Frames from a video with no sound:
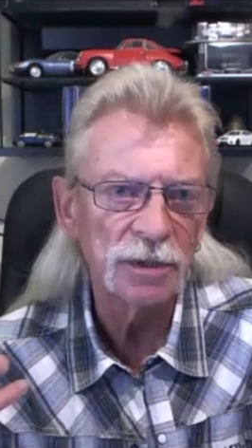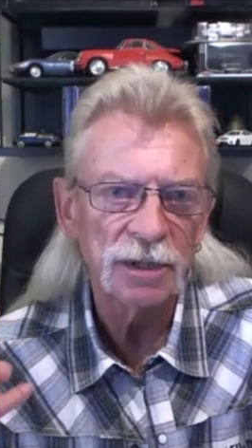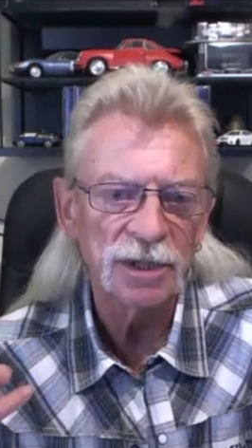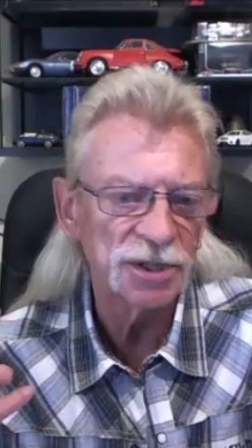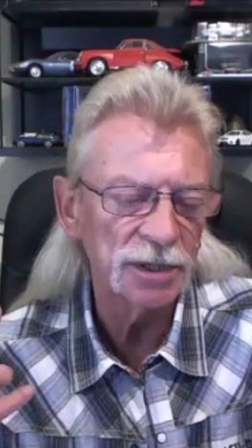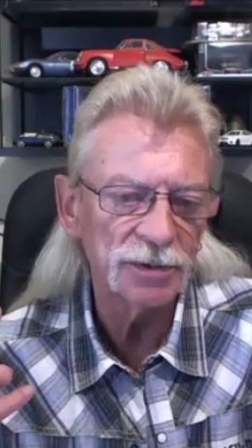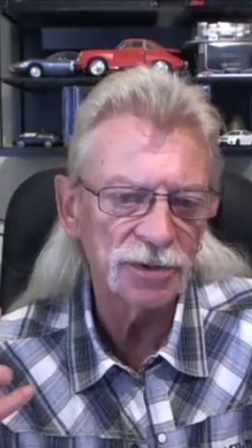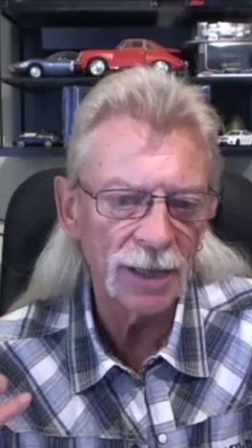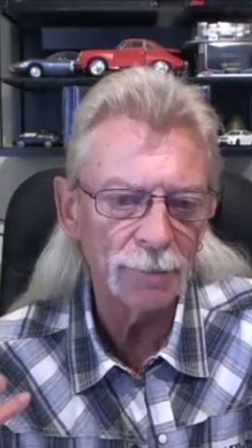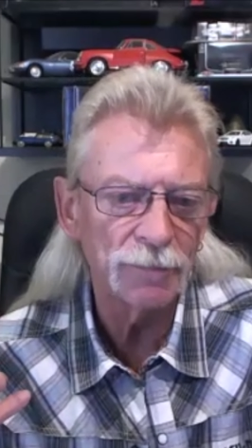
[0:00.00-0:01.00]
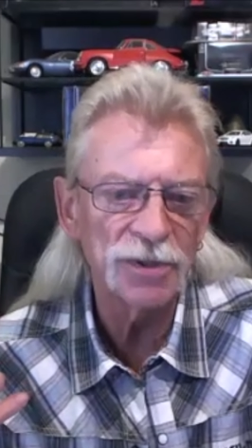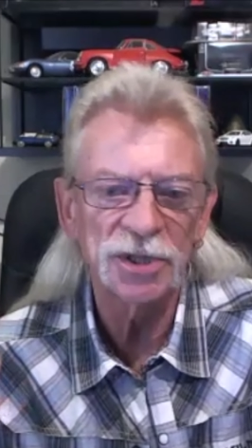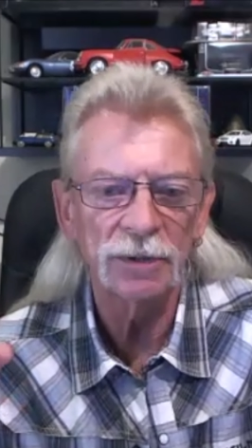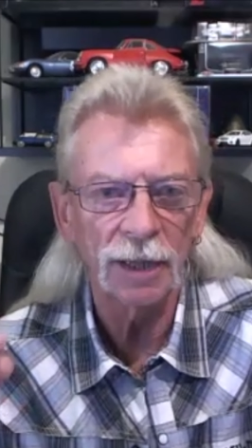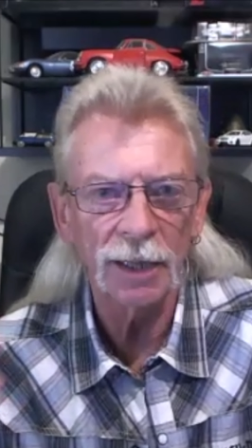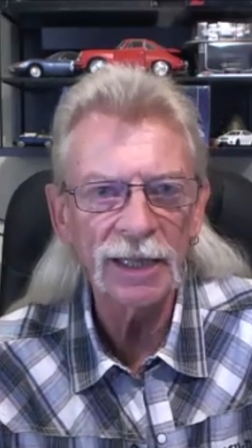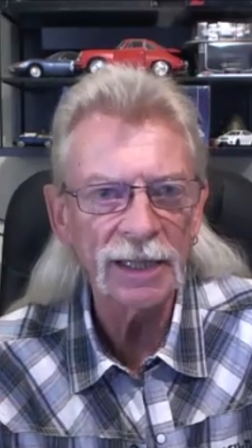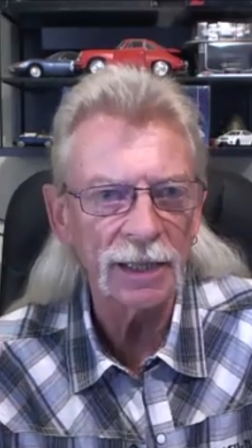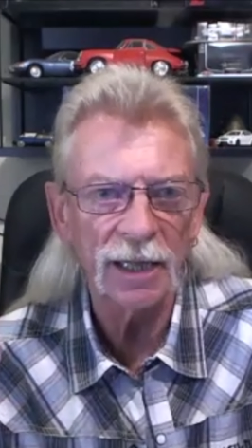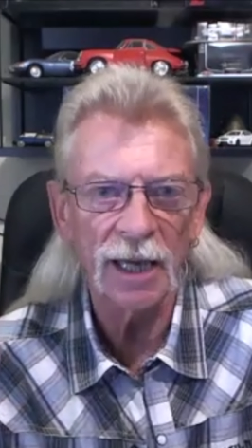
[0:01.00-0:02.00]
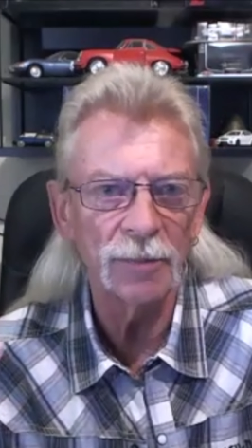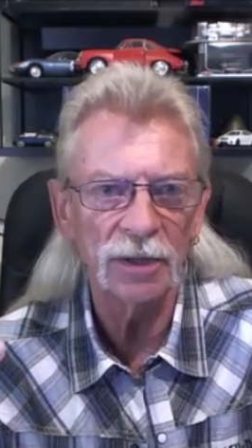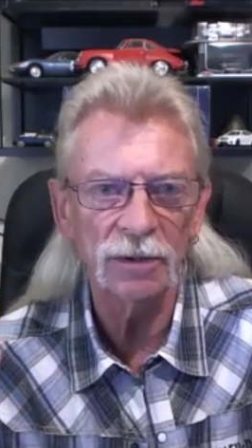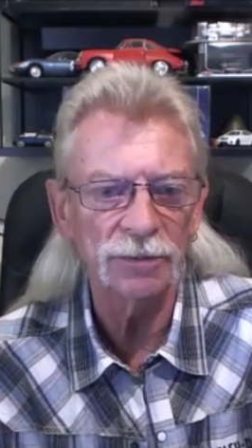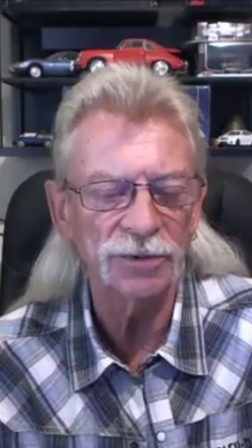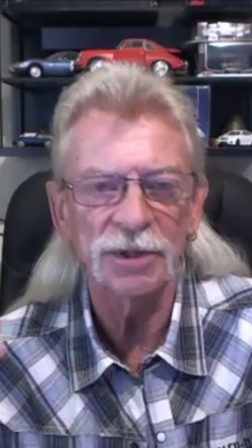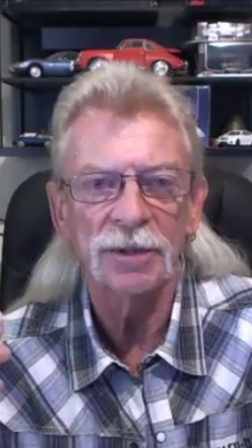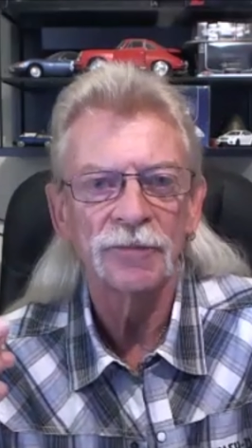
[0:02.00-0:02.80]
a certain temperature and cleaning chemicals.